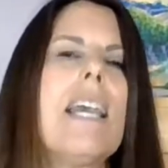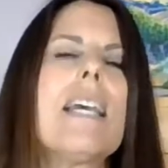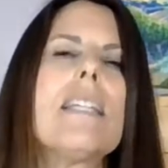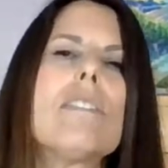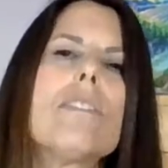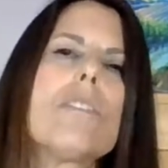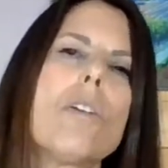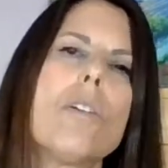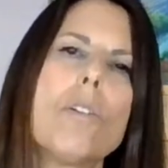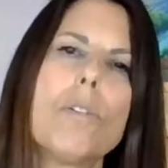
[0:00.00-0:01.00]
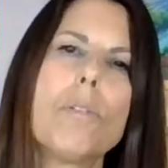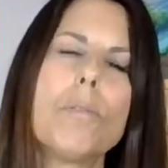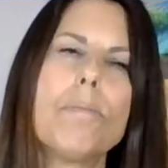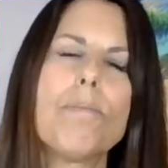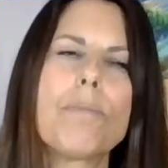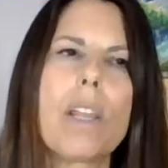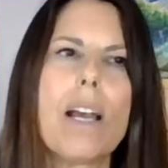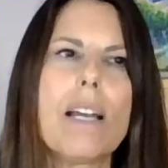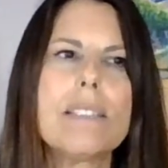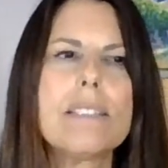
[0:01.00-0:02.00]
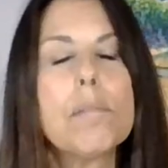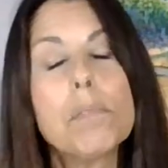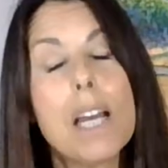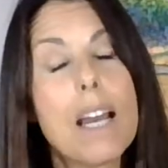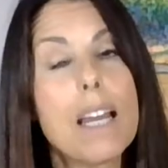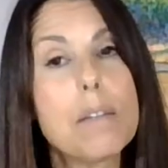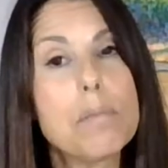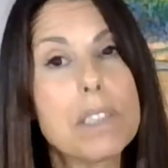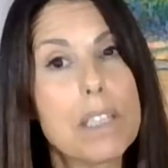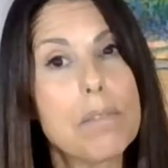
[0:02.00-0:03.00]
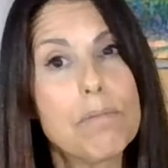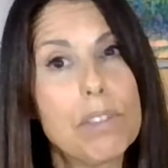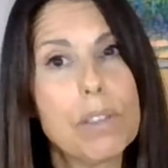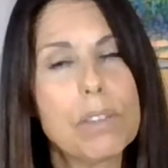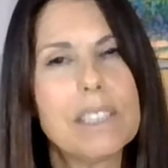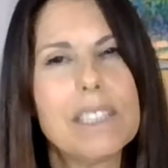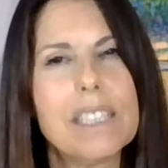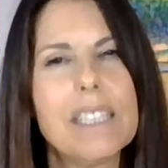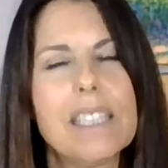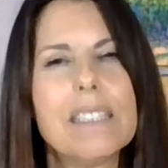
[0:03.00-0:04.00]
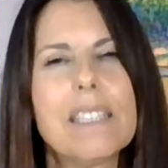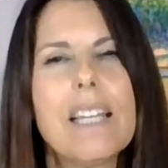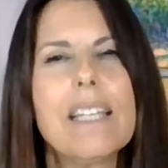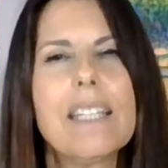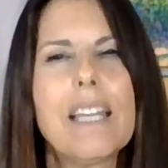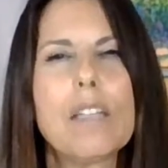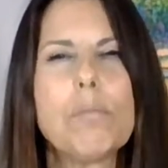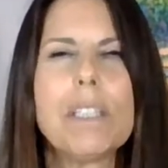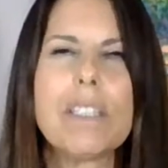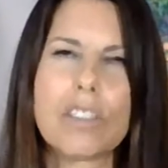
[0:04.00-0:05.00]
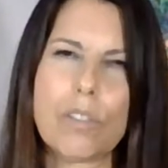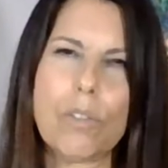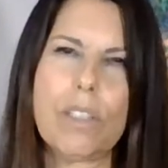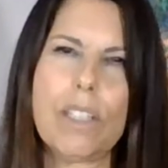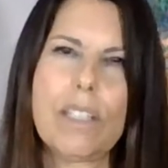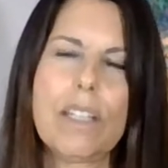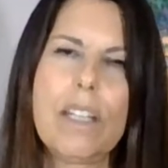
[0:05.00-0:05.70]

And so sometimes some frequencies can be distorted.